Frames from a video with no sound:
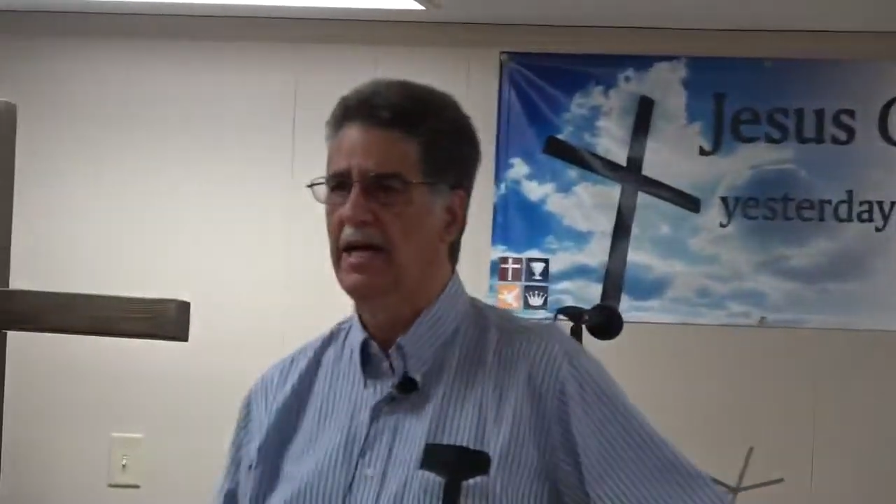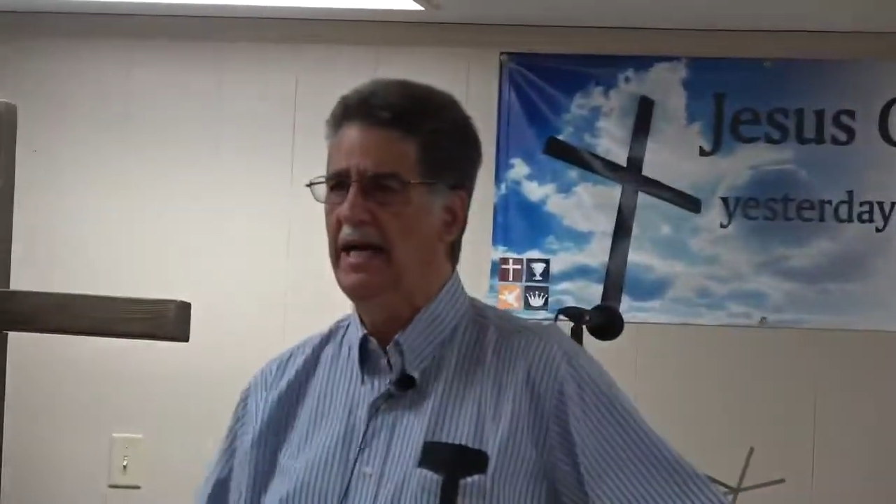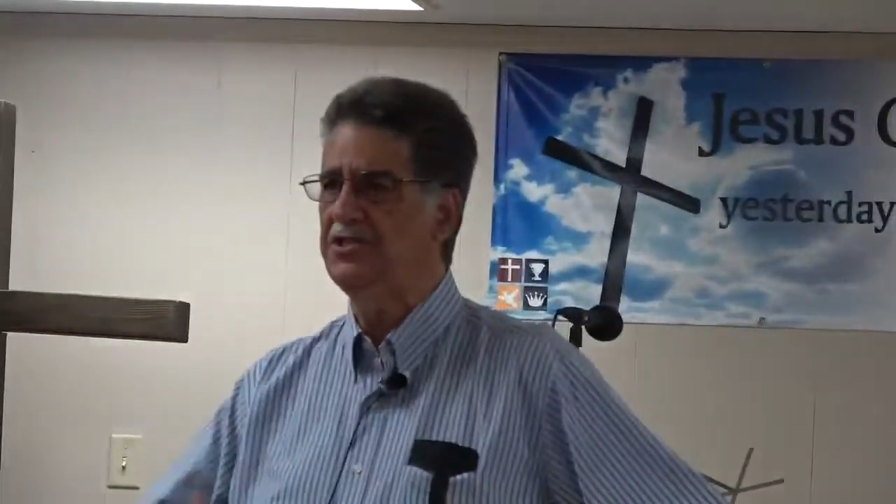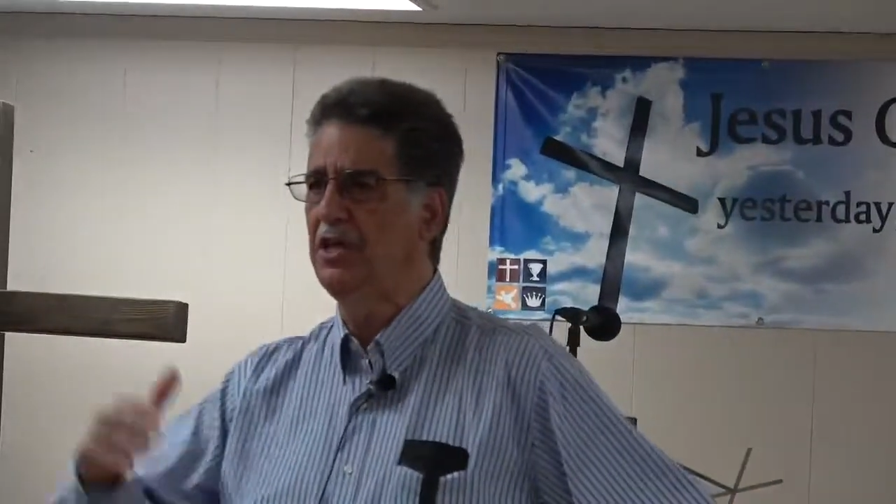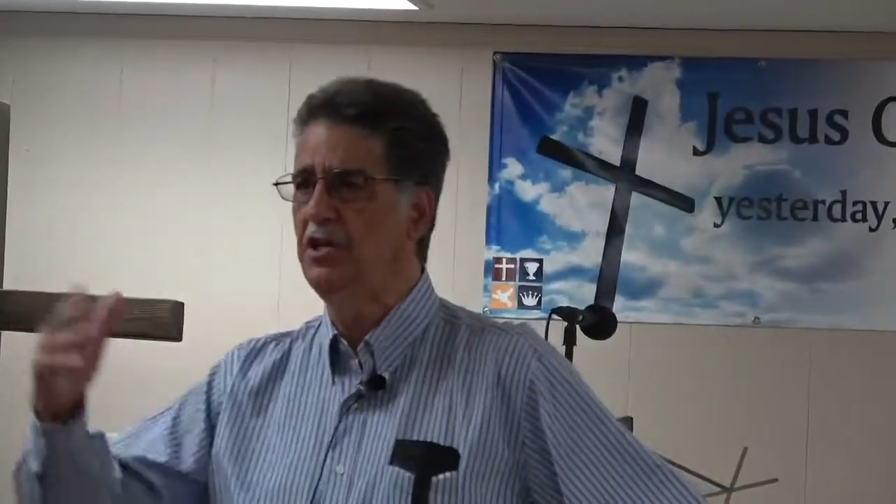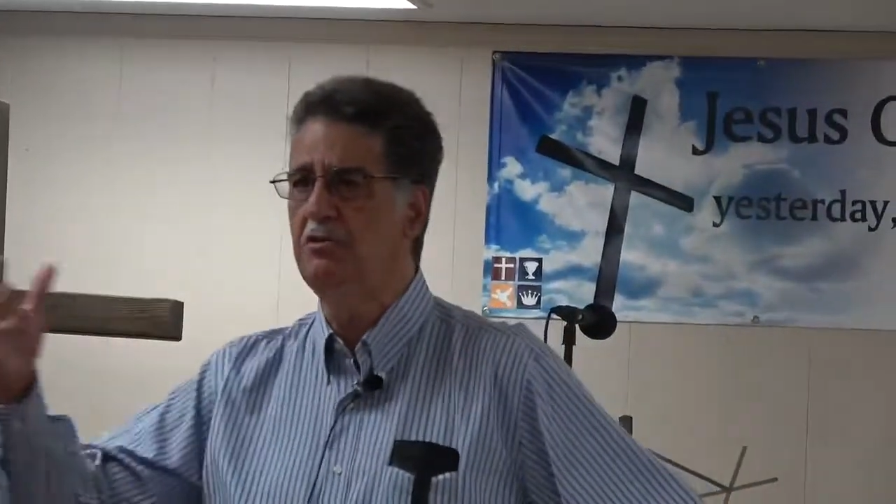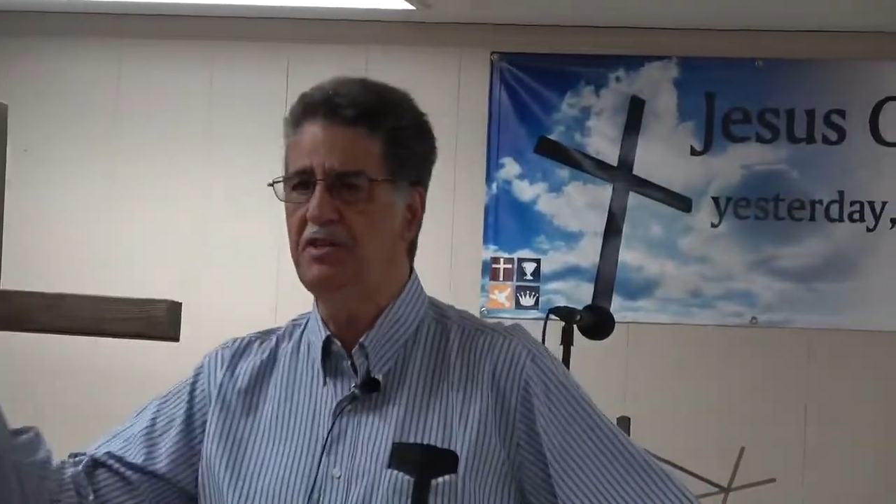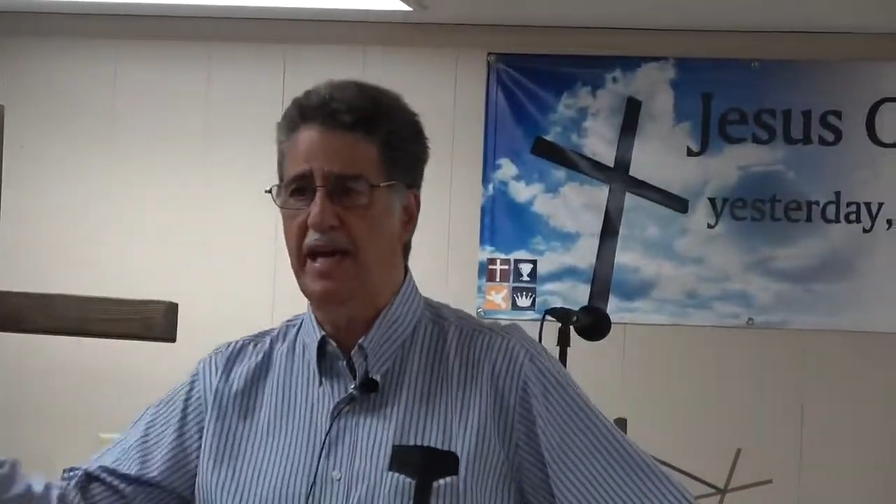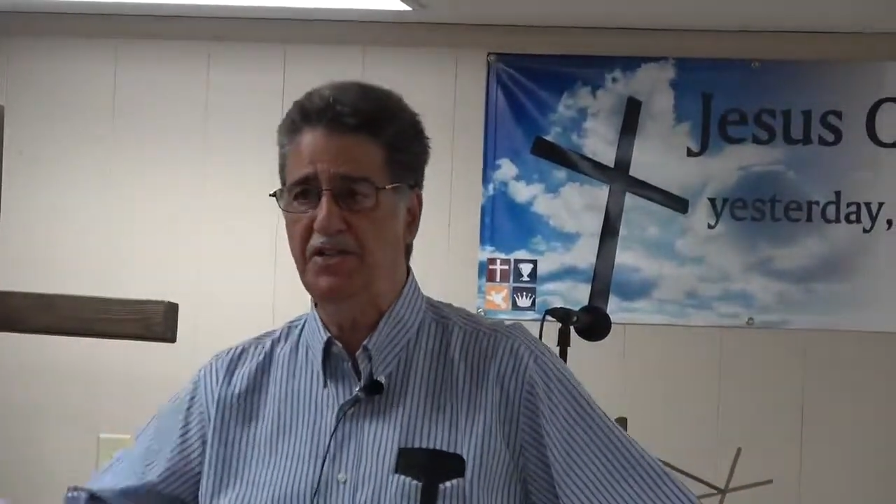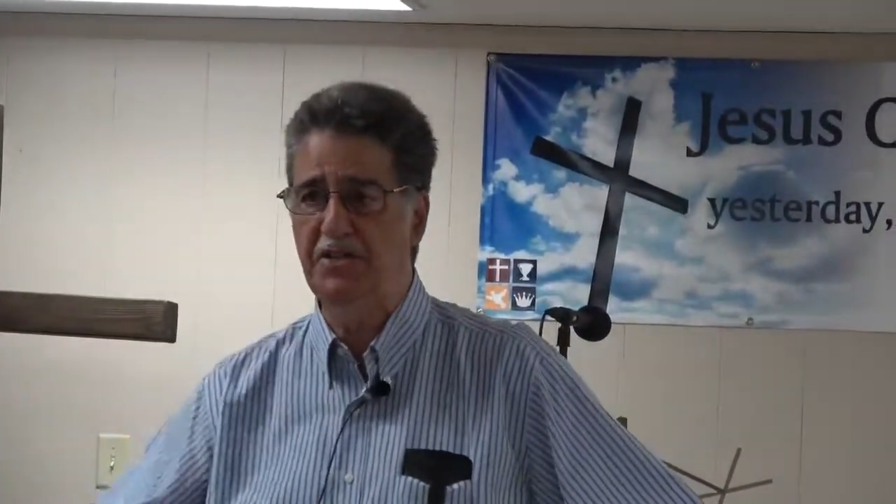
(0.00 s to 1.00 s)
He's the
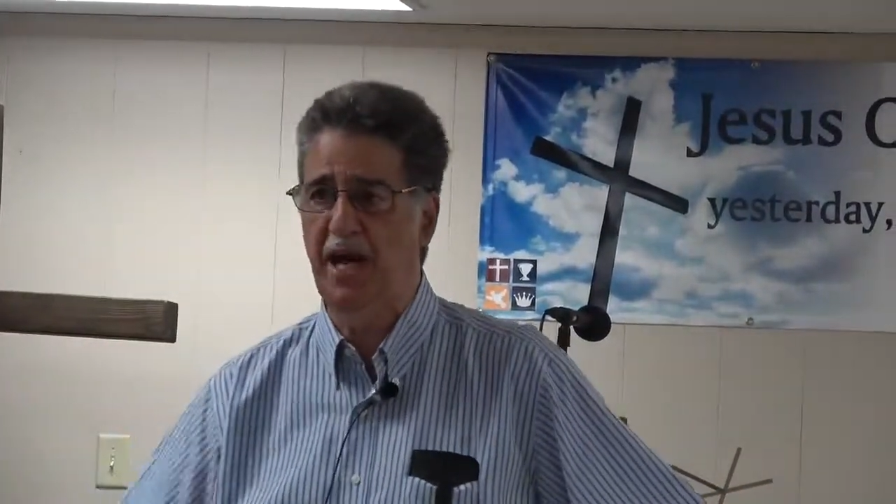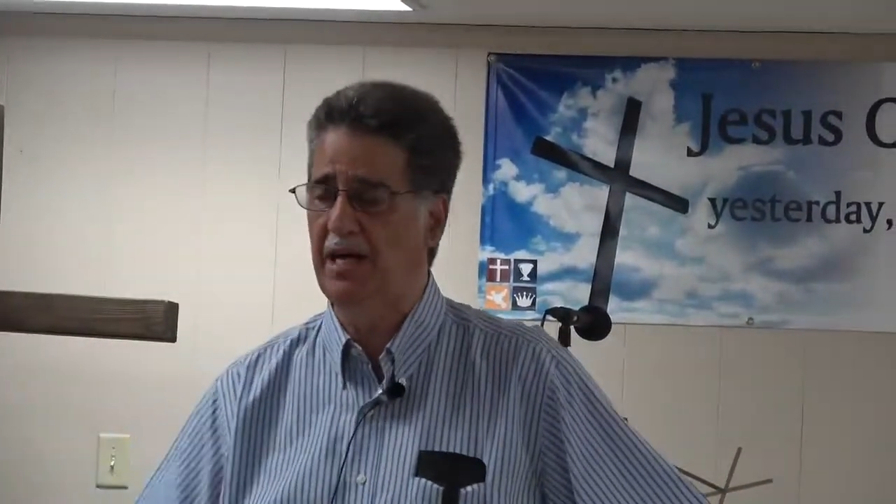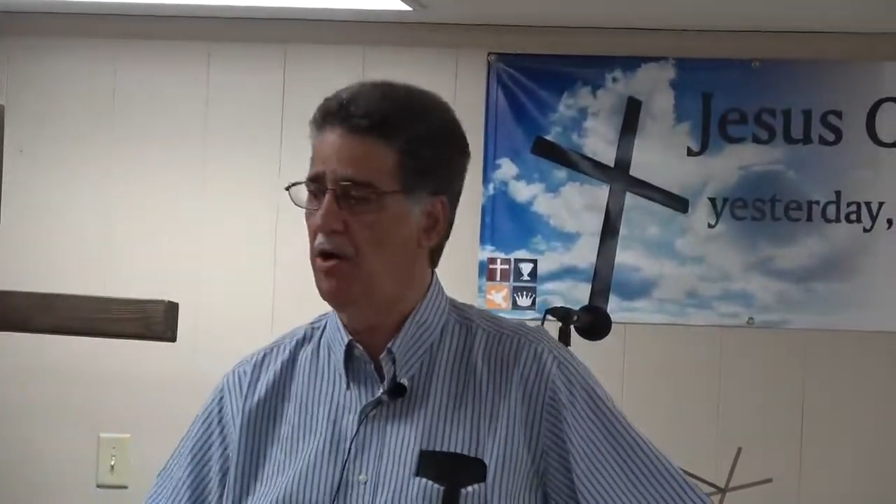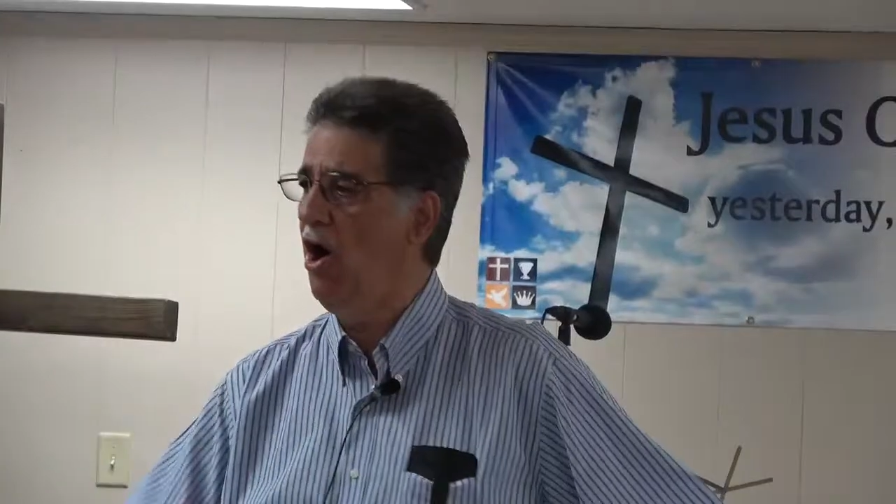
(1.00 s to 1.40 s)
noonday sun.